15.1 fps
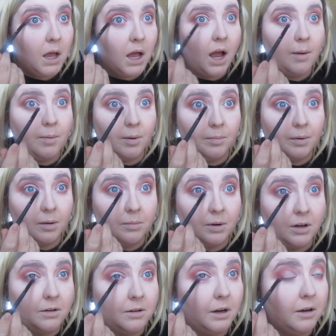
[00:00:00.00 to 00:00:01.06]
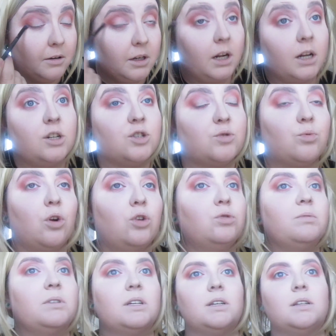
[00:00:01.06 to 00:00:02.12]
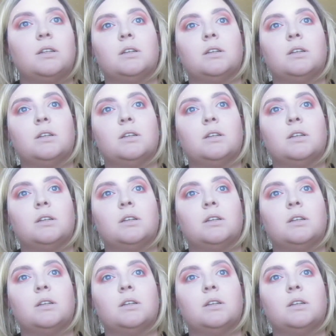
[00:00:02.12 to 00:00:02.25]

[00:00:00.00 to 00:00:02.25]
I put my mirror down and I just rolled with it.